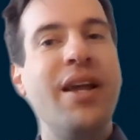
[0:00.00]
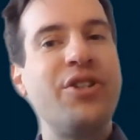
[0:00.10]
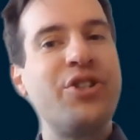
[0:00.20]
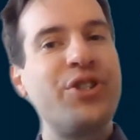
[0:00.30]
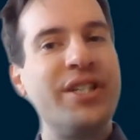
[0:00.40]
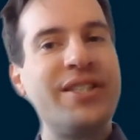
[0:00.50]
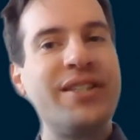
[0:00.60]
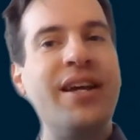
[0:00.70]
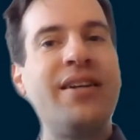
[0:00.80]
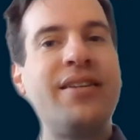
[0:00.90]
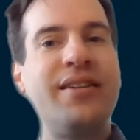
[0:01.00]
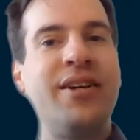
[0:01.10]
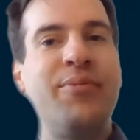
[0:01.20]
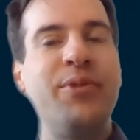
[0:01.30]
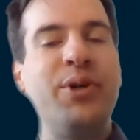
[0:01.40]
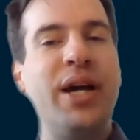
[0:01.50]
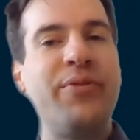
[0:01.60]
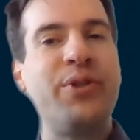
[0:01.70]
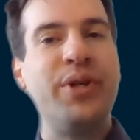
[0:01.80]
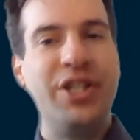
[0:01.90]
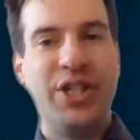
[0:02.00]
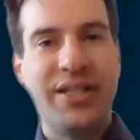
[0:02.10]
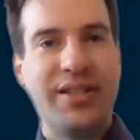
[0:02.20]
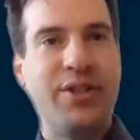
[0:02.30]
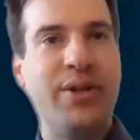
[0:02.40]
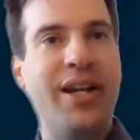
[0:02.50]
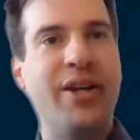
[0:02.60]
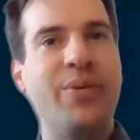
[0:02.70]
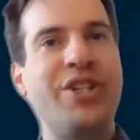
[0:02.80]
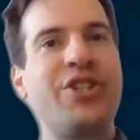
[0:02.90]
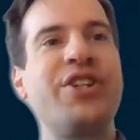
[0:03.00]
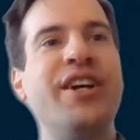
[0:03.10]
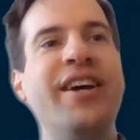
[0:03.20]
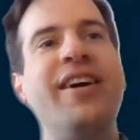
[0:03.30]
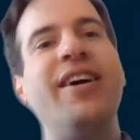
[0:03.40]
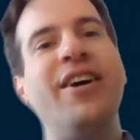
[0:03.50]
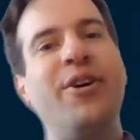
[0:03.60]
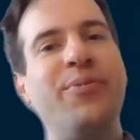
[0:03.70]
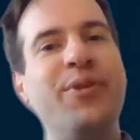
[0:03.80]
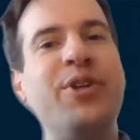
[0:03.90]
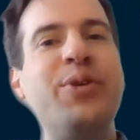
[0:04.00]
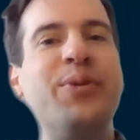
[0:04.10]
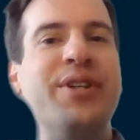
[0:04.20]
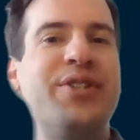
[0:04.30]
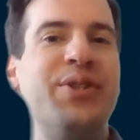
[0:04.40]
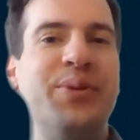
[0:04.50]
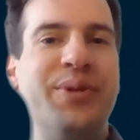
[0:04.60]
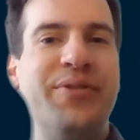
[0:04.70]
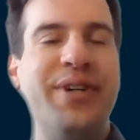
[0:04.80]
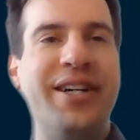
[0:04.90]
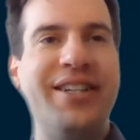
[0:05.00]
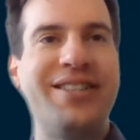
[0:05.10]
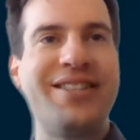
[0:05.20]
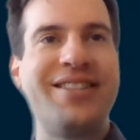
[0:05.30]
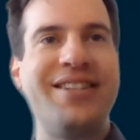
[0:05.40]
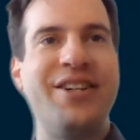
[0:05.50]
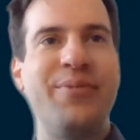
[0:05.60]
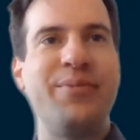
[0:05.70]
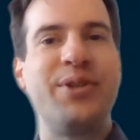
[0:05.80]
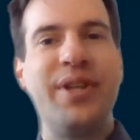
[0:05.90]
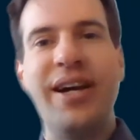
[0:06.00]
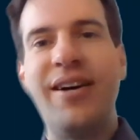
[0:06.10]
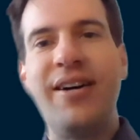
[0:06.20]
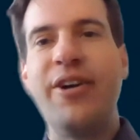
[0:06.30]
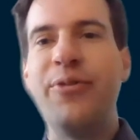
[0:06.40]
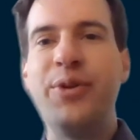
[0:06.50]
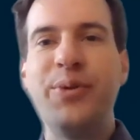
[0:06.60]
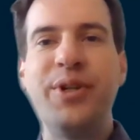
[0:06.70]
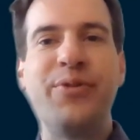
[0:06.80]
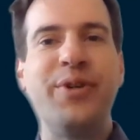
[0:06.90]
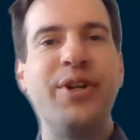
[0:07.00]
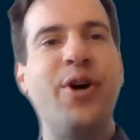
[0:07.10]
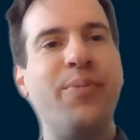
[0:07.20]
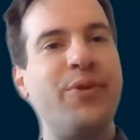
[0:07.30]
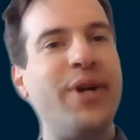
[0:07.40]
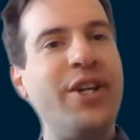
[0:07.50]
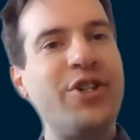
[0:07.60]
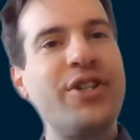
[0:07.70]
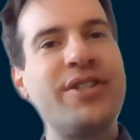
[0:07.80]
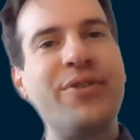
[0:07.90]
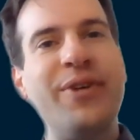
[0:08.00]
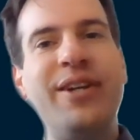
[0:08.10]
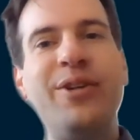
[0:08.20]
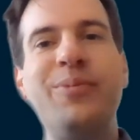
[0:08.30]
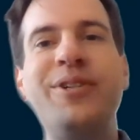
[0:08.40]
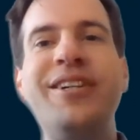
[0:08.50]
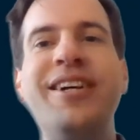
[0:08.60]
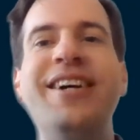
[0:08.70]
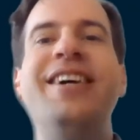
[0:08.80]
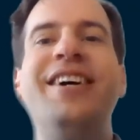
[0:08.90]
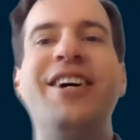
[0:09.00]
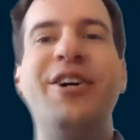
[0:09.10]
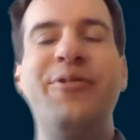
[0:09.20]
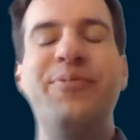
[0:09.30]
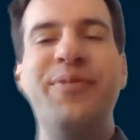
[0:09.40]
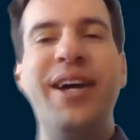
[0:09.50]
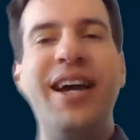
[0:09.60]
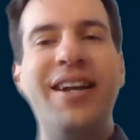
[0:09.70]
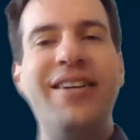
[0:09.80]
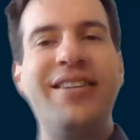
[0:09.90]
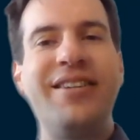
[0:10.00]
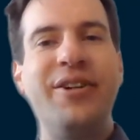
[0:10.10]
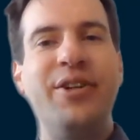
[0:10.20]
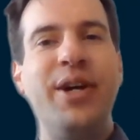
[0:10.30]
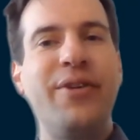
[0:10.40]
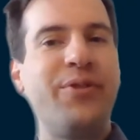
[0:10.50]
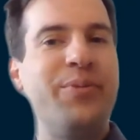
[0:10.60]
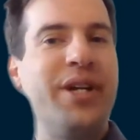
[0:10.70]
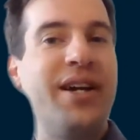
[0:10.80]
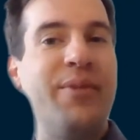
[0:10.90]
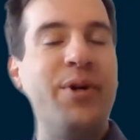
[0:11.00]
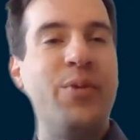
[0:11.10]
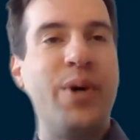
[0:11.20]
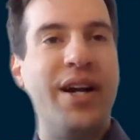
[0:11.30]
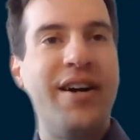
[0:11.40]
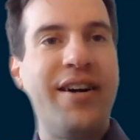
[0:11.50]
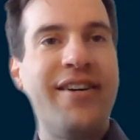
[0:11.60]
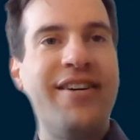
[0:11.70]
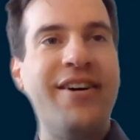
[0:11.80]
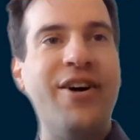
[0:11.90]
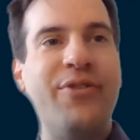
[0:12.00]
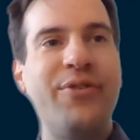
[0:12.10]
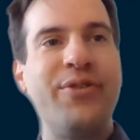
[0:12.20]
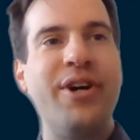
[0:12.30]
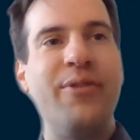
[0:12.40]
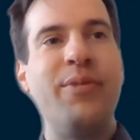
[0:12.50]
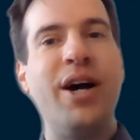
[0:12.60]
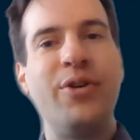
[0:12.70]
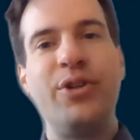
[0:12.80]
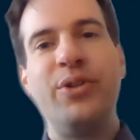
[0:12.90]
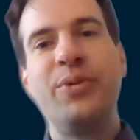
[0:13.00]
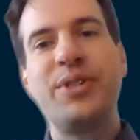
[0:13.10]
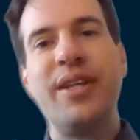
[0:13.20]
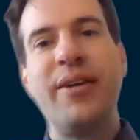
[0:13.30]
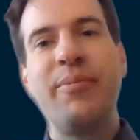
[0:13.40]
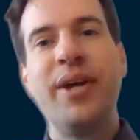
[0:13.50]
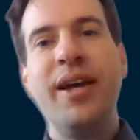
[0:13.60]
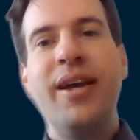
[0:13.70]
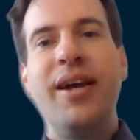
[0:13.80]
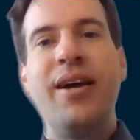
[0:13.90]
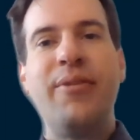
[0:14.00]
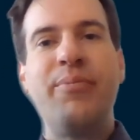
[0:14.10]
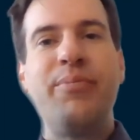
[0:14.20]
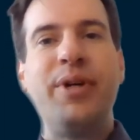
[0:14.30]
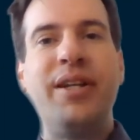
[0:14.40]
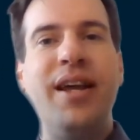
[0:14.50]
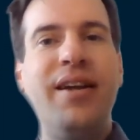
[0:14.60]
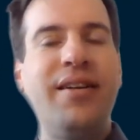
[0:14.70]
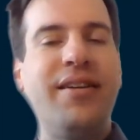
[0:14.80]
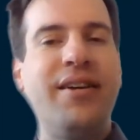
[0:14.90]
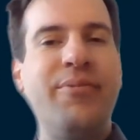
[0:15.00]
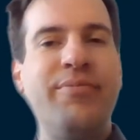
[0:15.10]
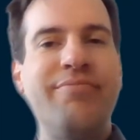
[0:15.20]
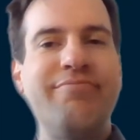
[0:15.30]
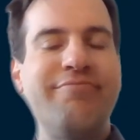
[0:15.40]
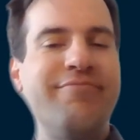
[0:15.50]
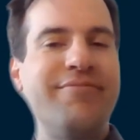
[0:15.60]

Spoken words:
It's just that you have to adjust your language to this new device. So there are a few different operations available, and you have to become aware of how to use them. But then